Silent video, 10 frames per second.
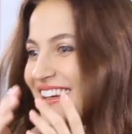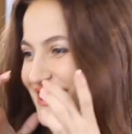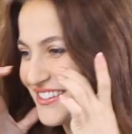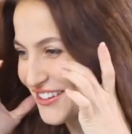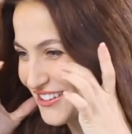I
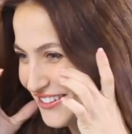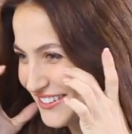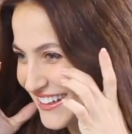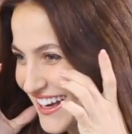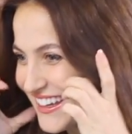cannot
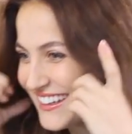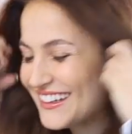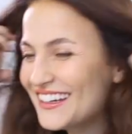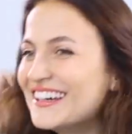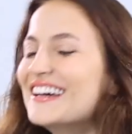look like.
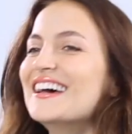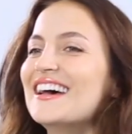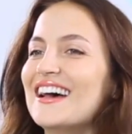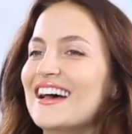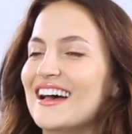
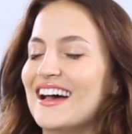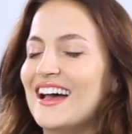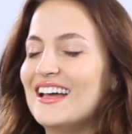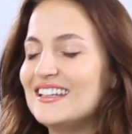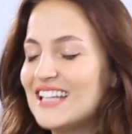
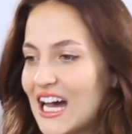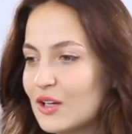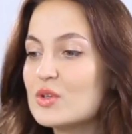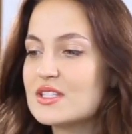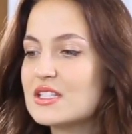And
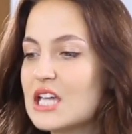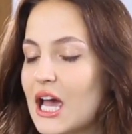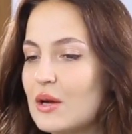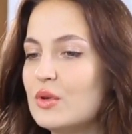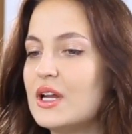that was the
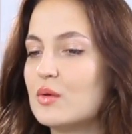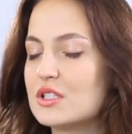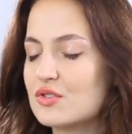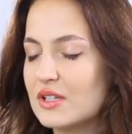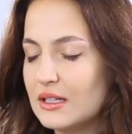time when I
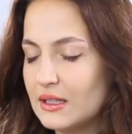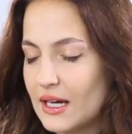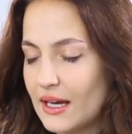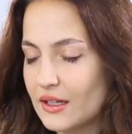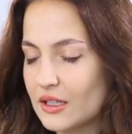was really
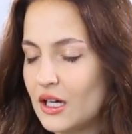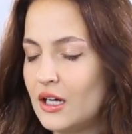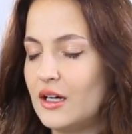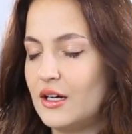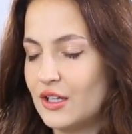like,
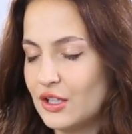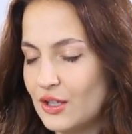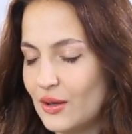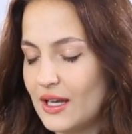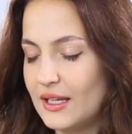
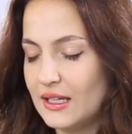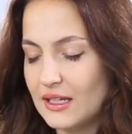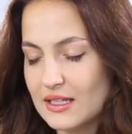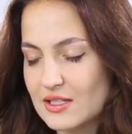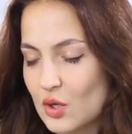
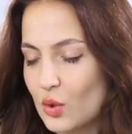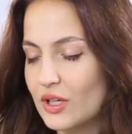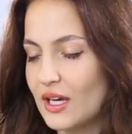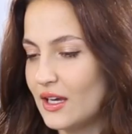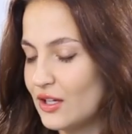Elli, it's
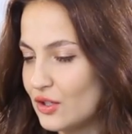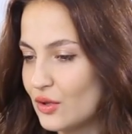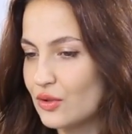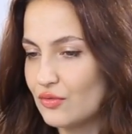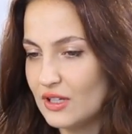okay. You
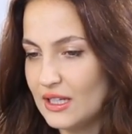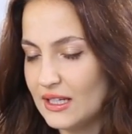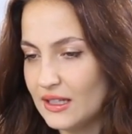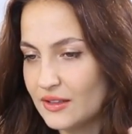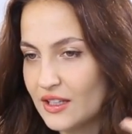
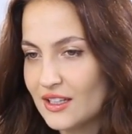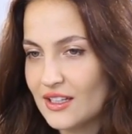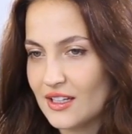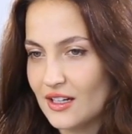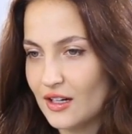really
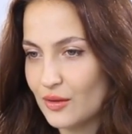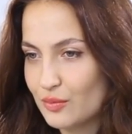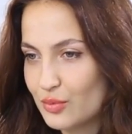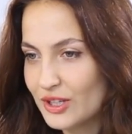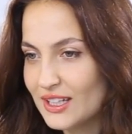
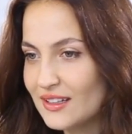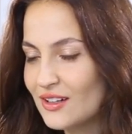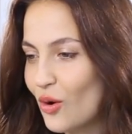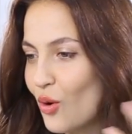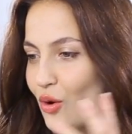bring
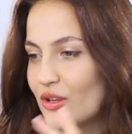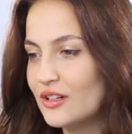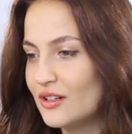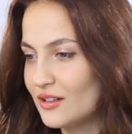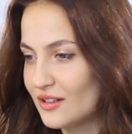in all
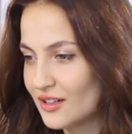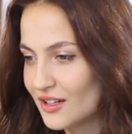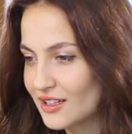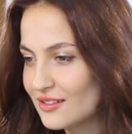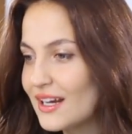the
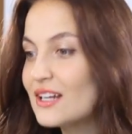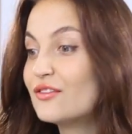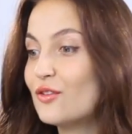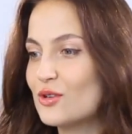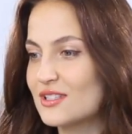great
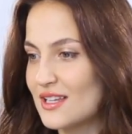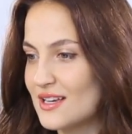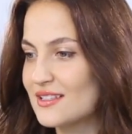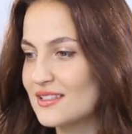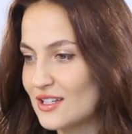
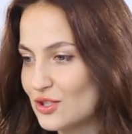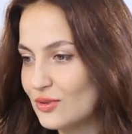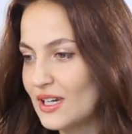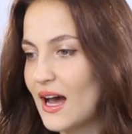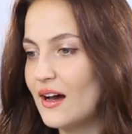forces that
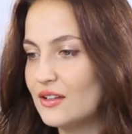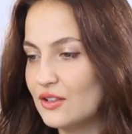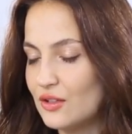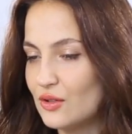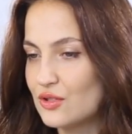you can,
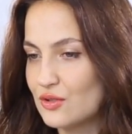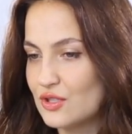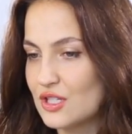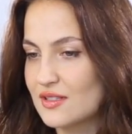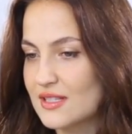to
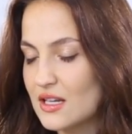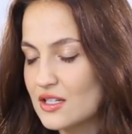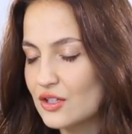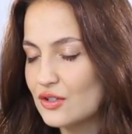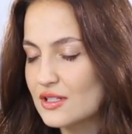just
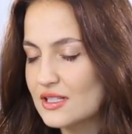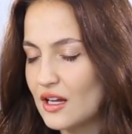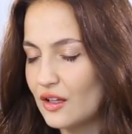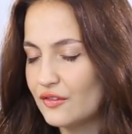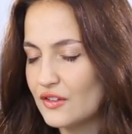center
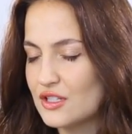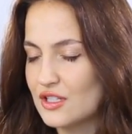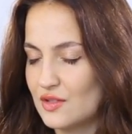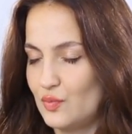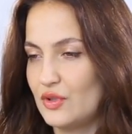yourself and
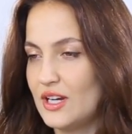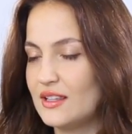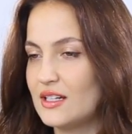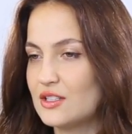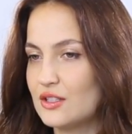just pray
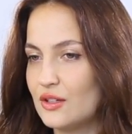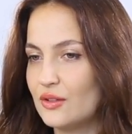that,